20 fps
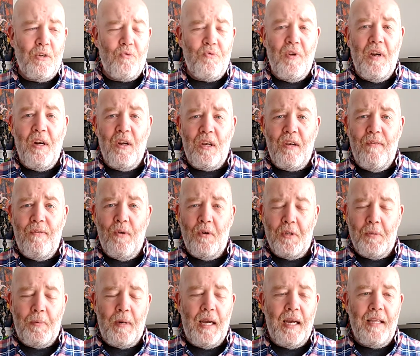I was really looking
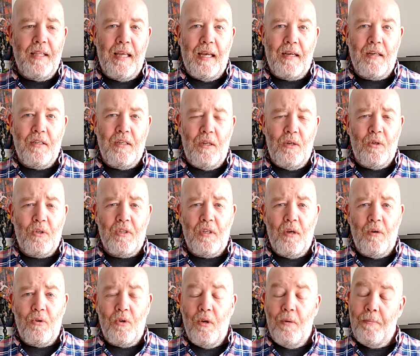forward to playing that because it looks
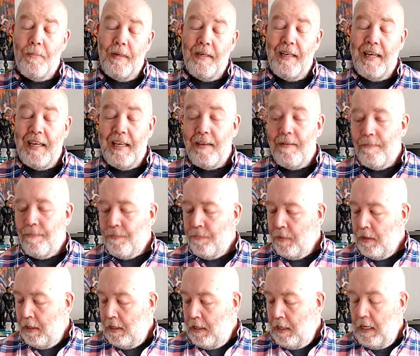so good, but hey.
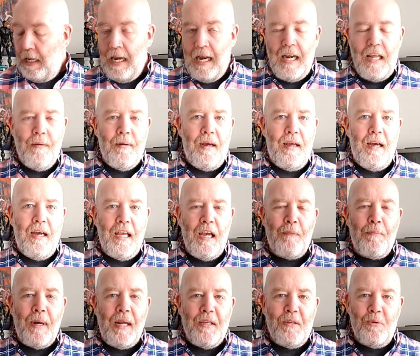Anyway, I
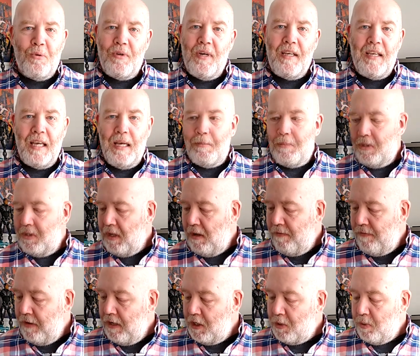have played some great games. So
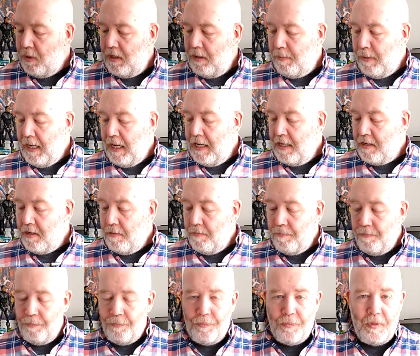first one I played,
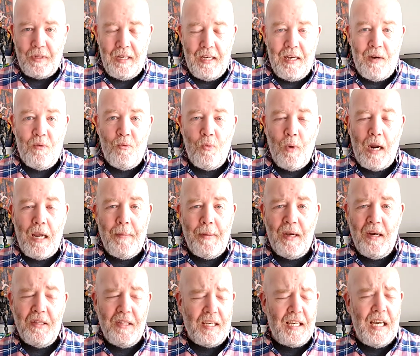I'm way
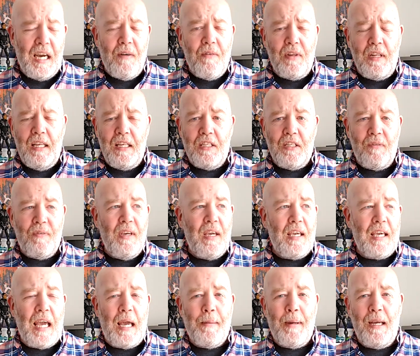behind the curve on this. I
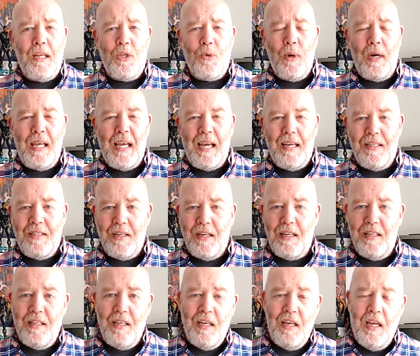think it came out in
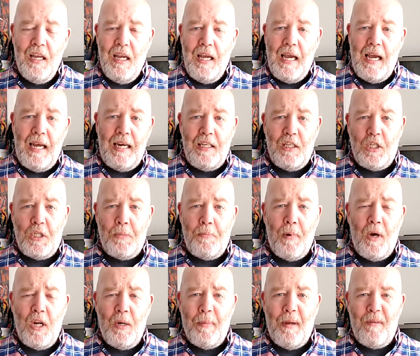2018 and it's
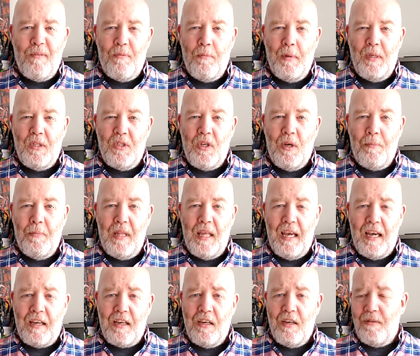Spider-Man from
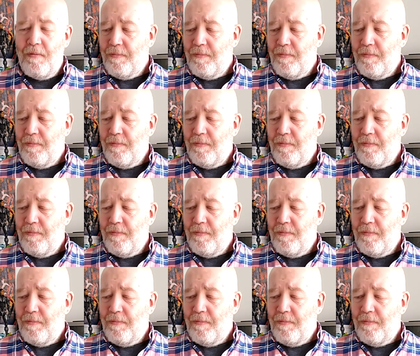Insomniac.